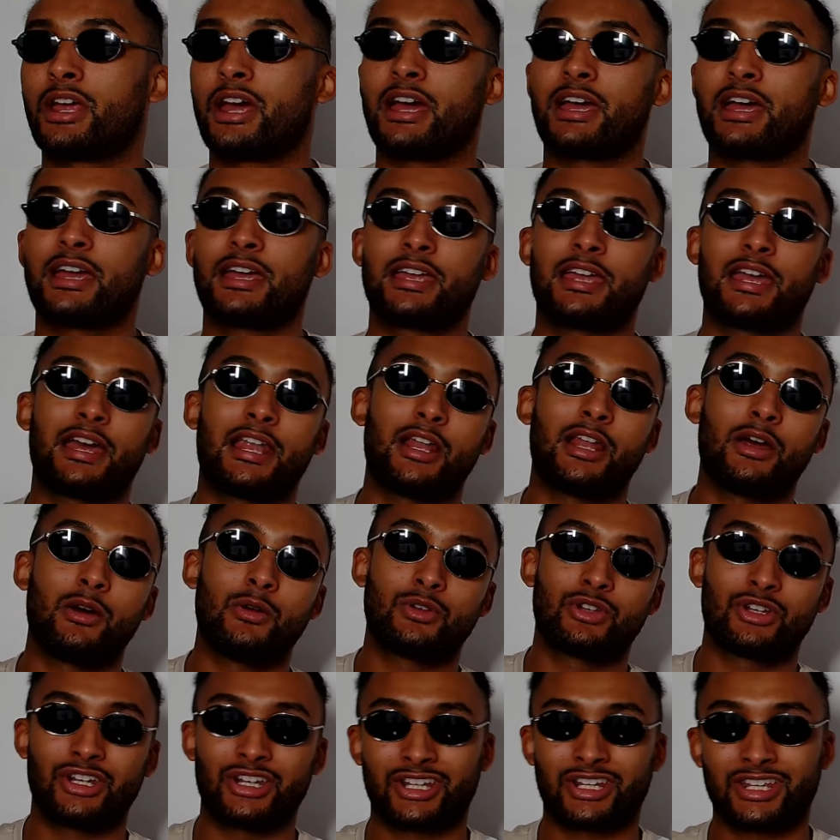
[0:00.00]
say hello
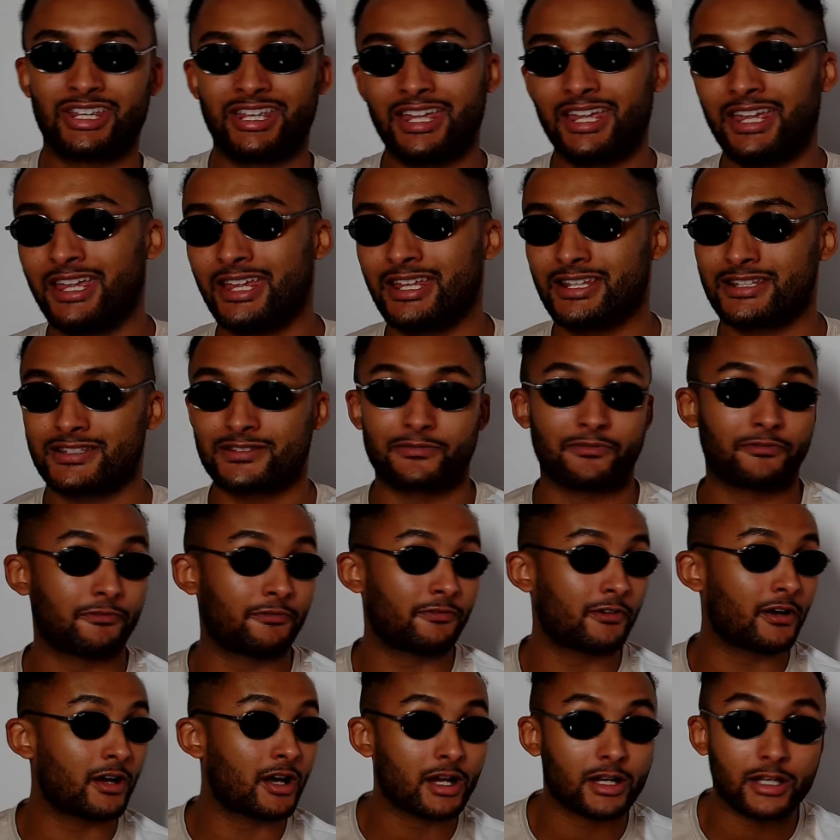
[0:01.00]
to the kids.
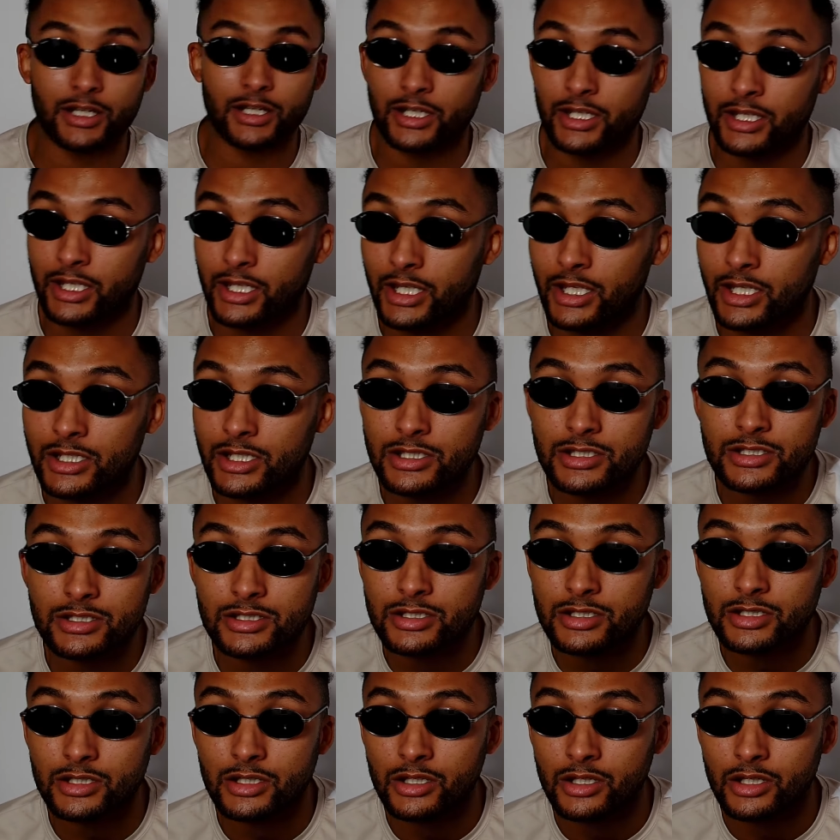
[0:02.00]
Fuck the kids.